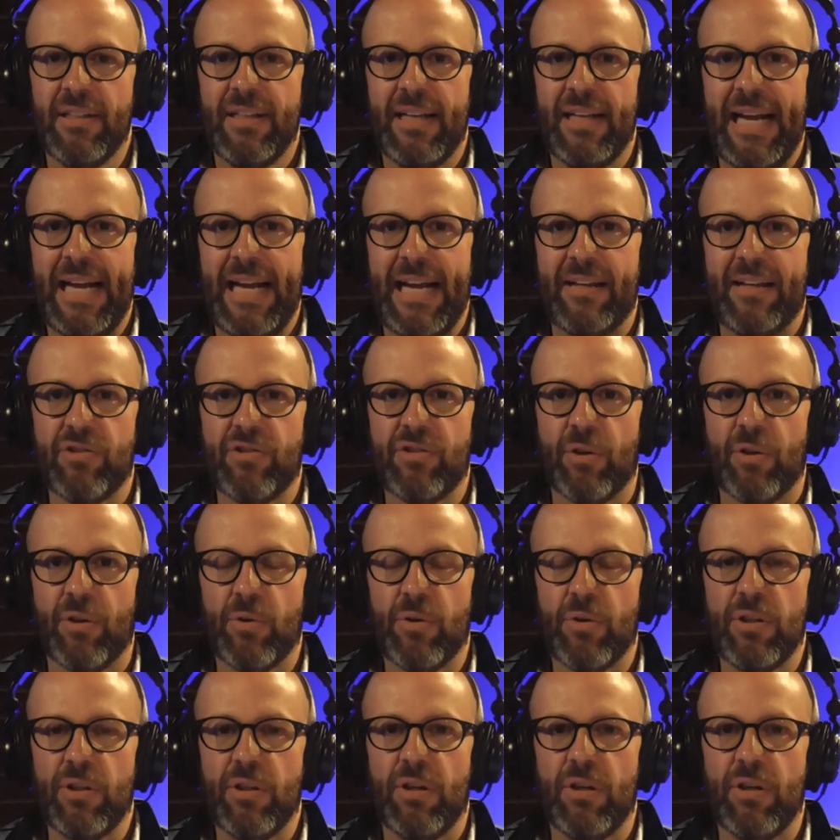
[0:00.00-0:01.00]
And
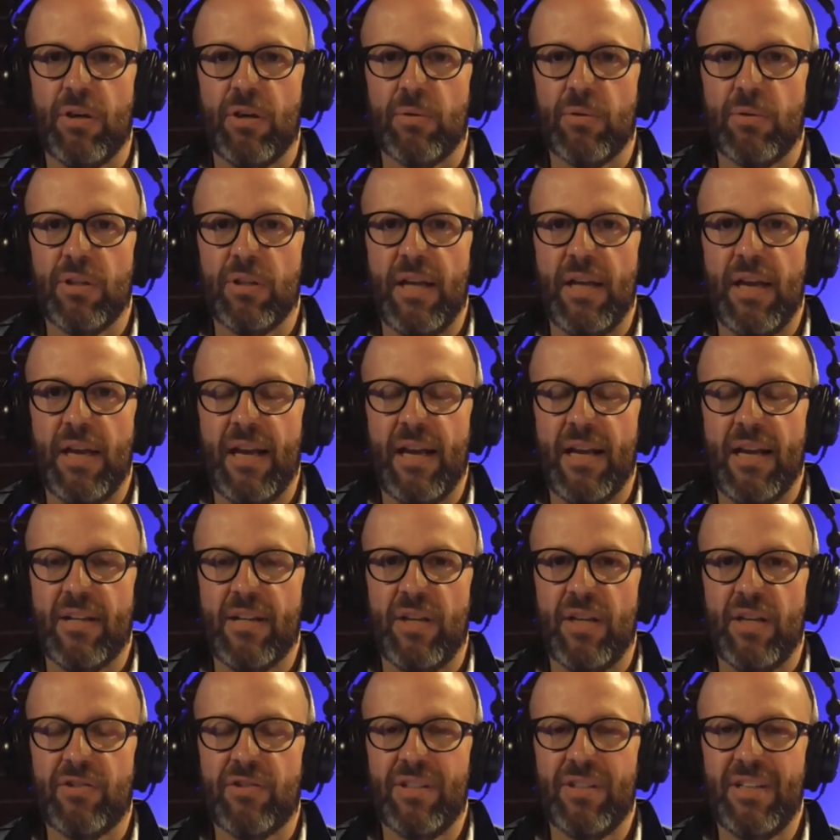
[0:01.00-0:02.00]
so, you know, it's
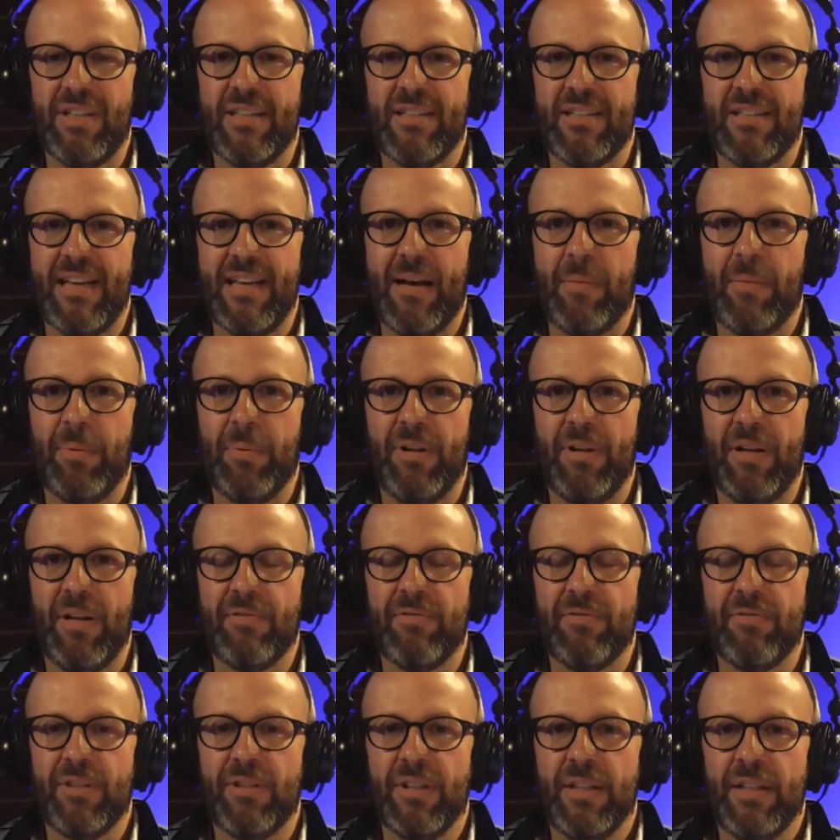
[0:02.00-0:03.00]
it's an example
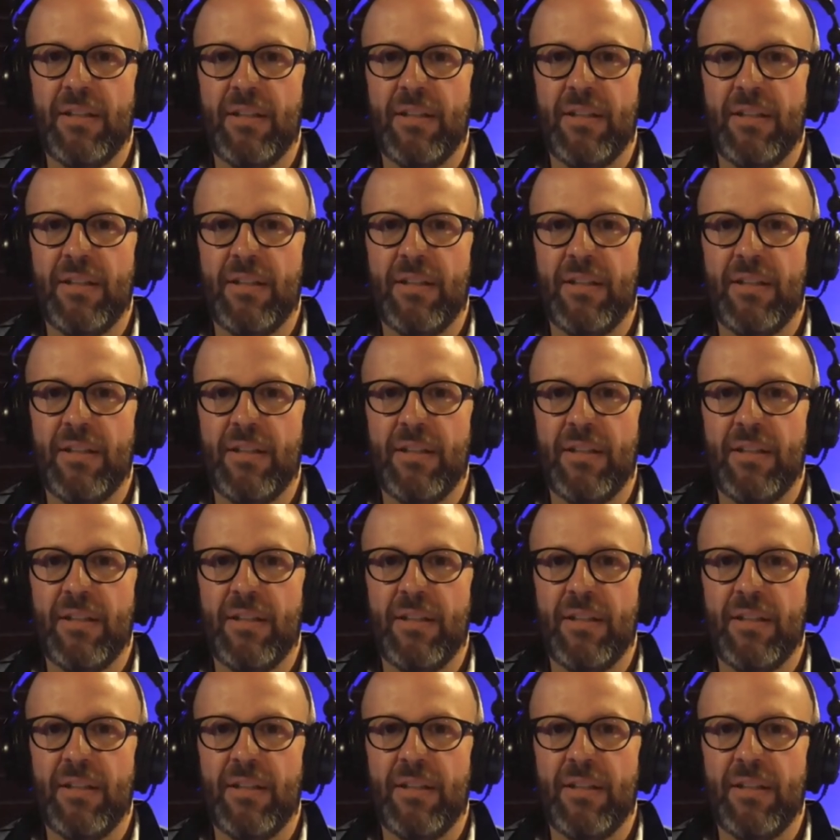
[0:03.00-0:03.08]
of,